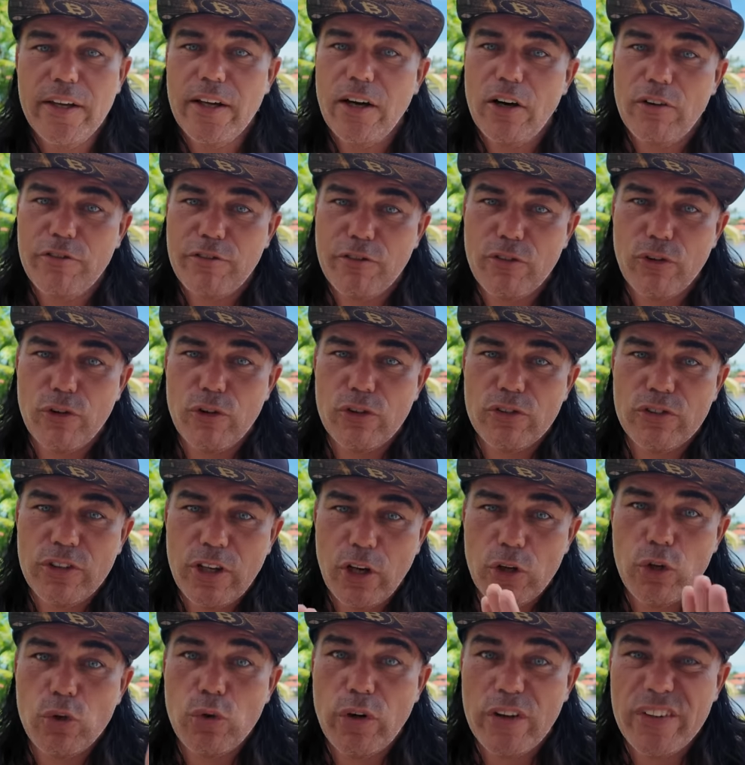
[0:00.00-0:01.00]
Of course,
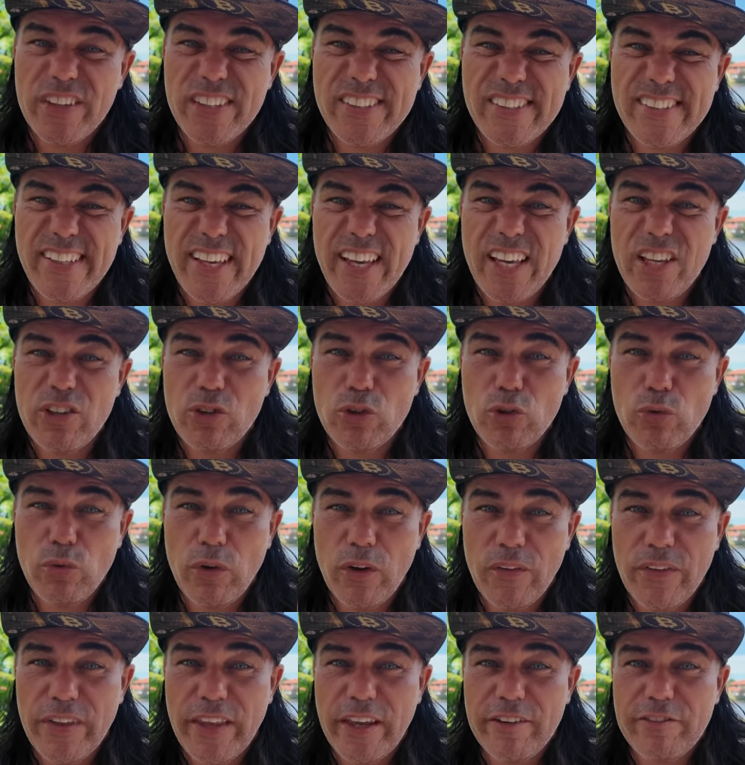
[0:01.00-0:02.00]
now you understand you
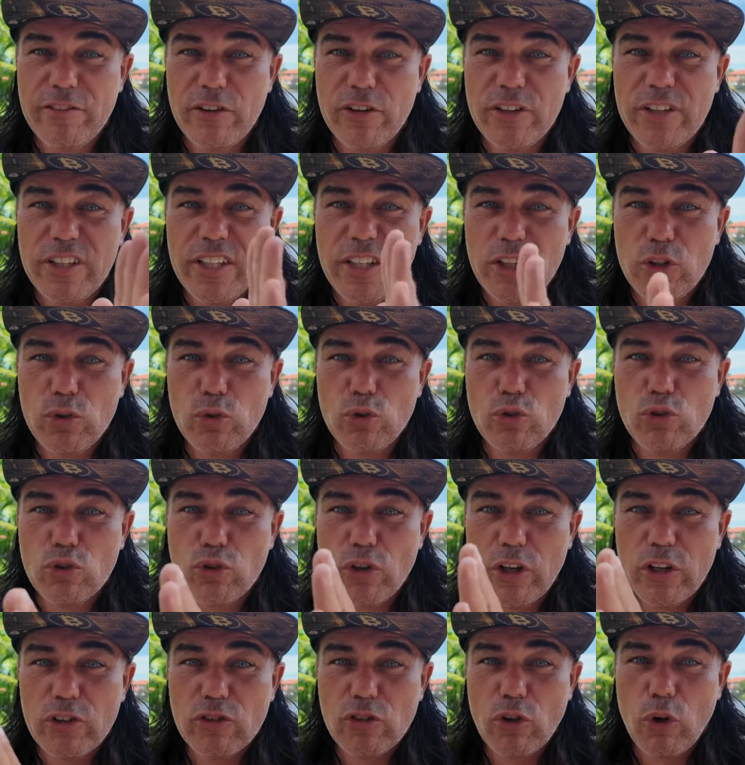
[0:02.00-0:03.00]
will never need to
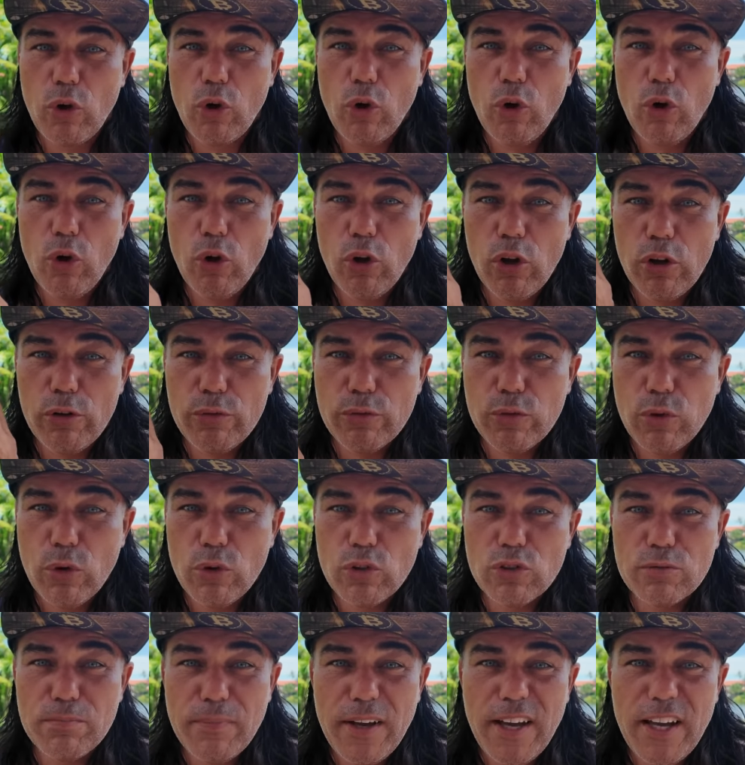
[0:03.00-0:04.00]
trust all of
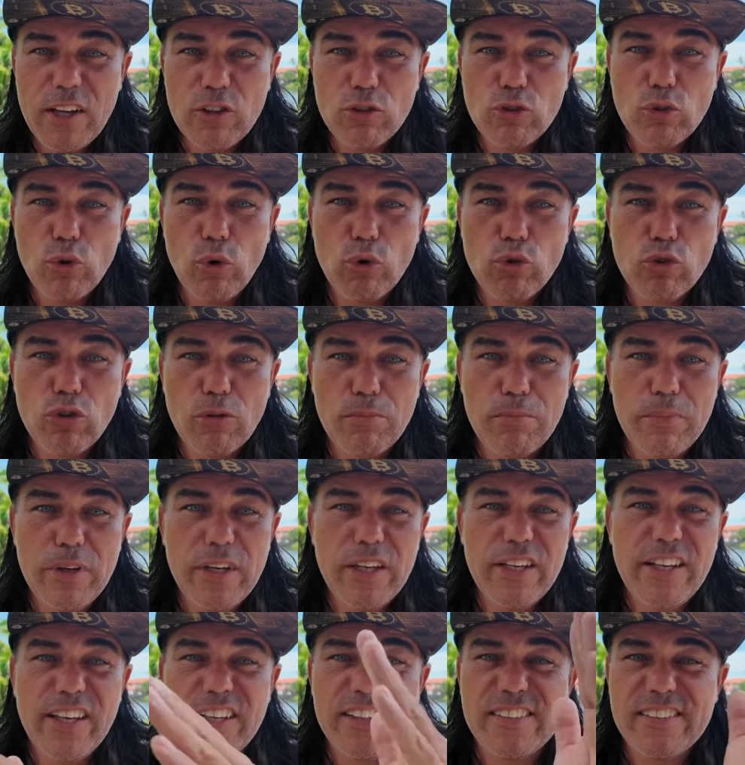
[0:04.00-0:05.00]
those mass social
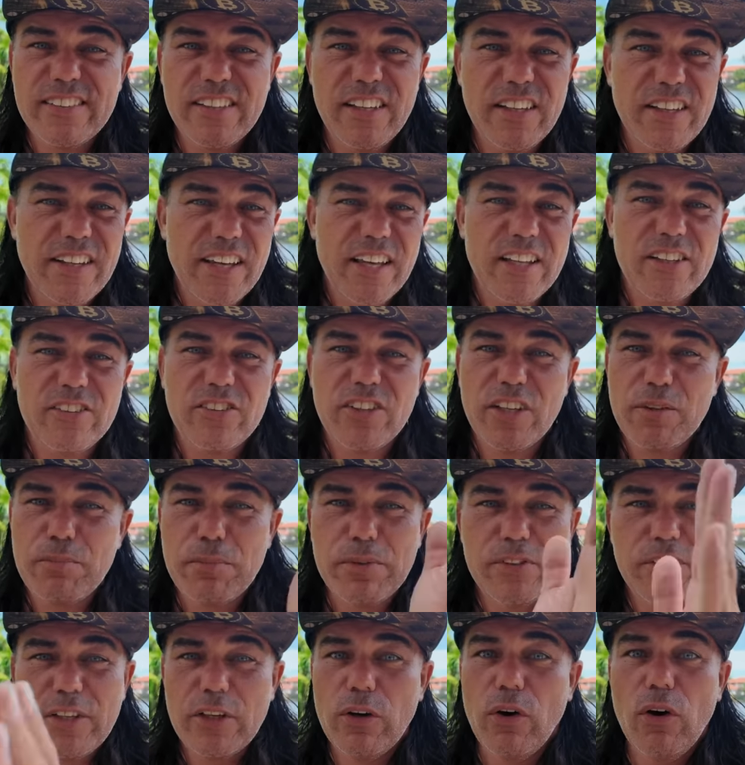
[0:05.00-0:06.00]
media, C N N, C N
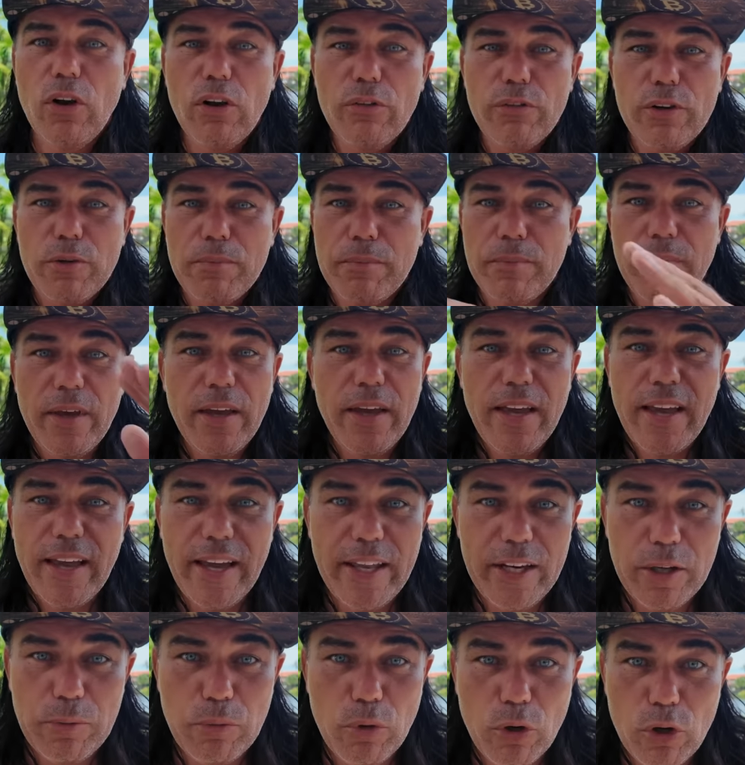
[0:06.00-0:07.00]
B C, all of them
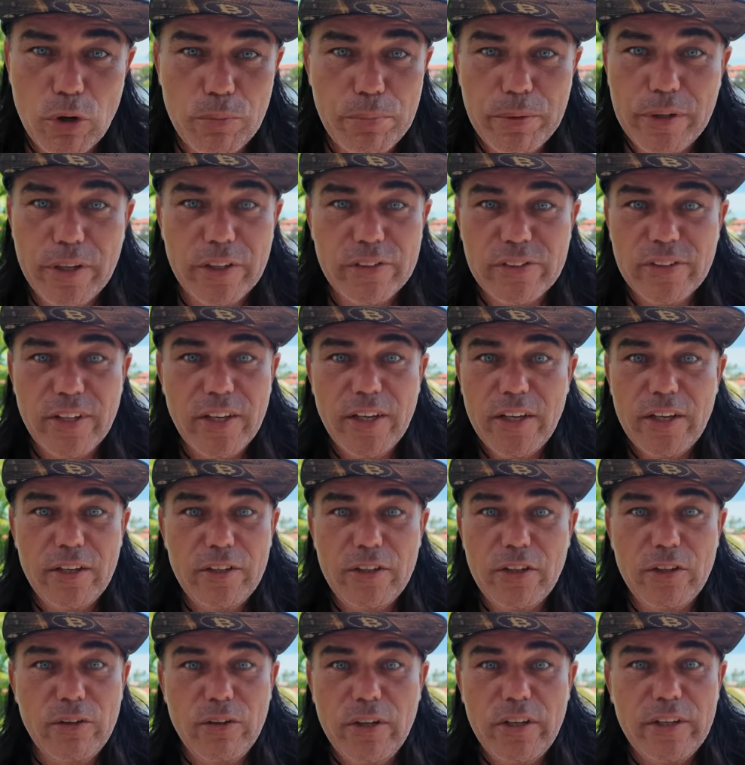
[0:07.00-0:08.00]
anymore, because, you
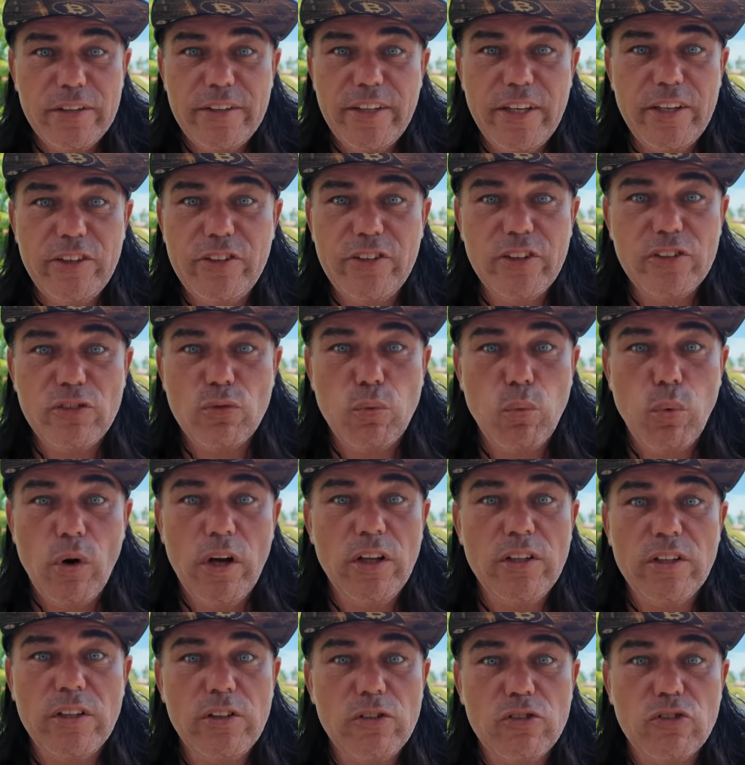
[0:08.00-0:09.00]
know, they just
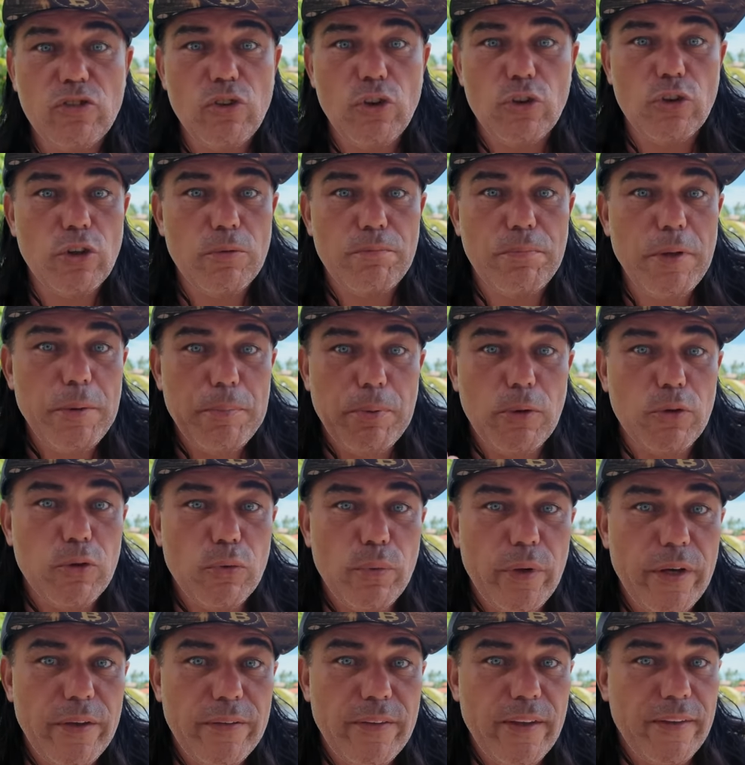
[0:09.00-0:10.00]
want certain people to
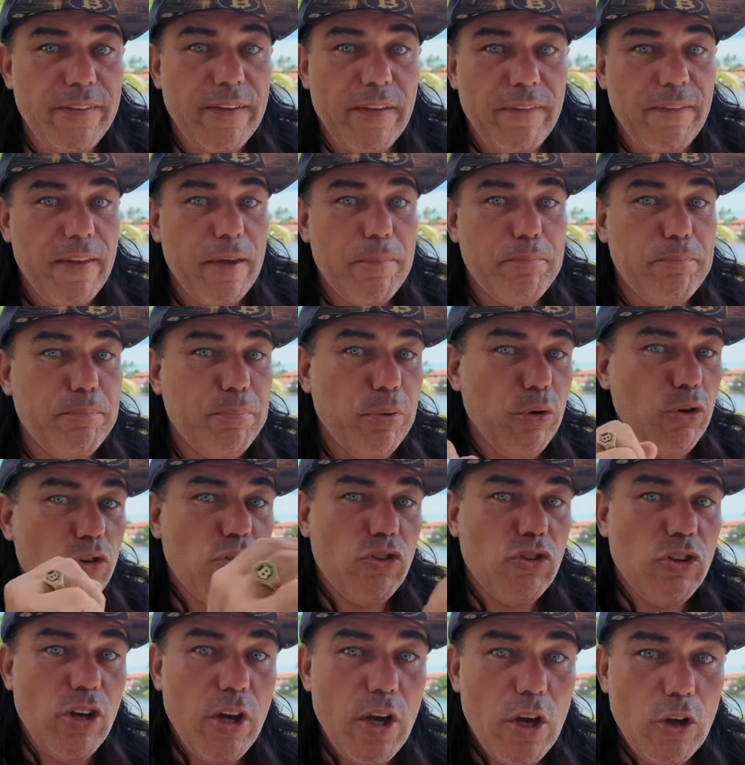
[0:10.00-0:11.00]
win, and then they
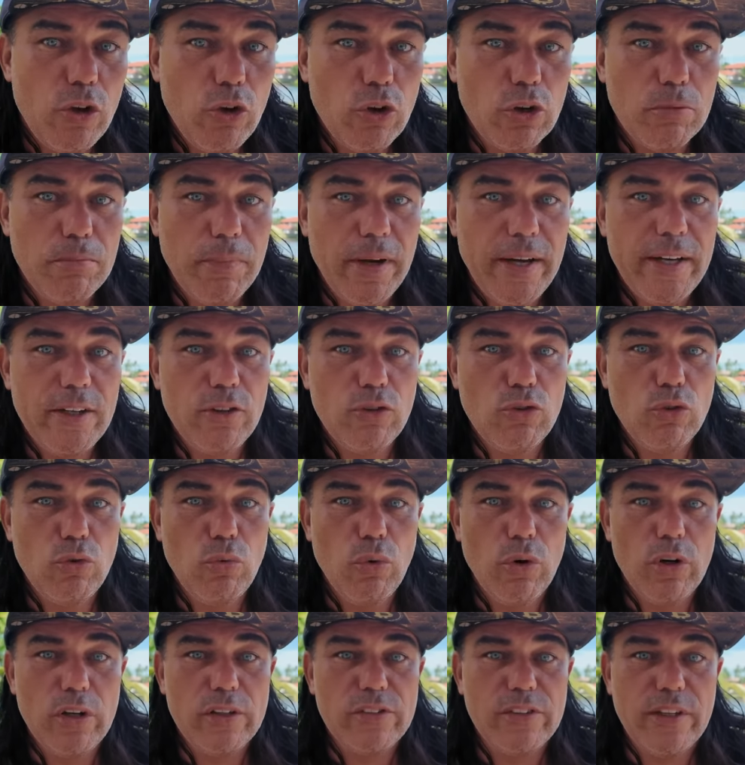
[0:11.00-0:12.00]
push your mind
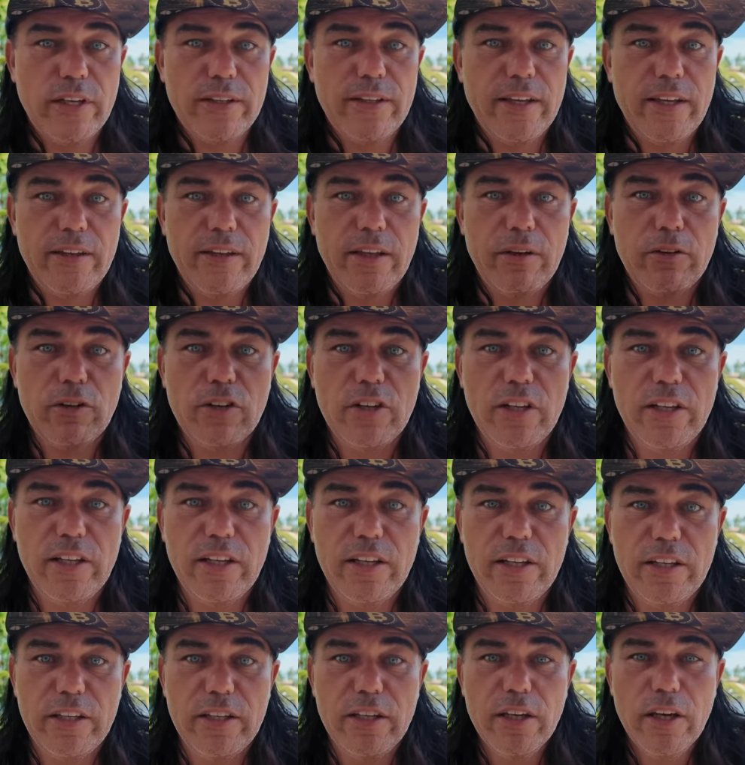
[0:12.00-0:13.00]
towards that, and then
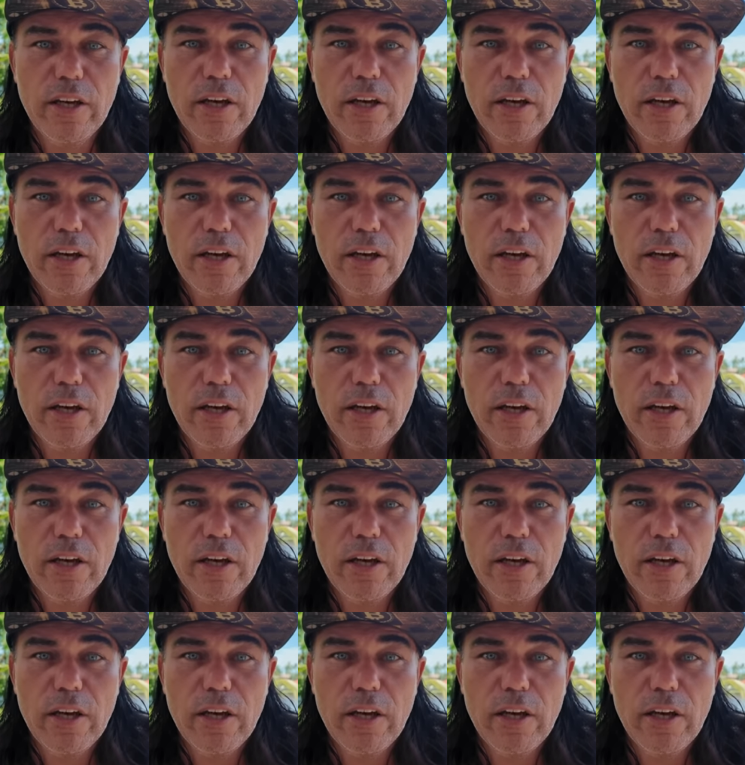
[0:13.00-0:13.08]
clearly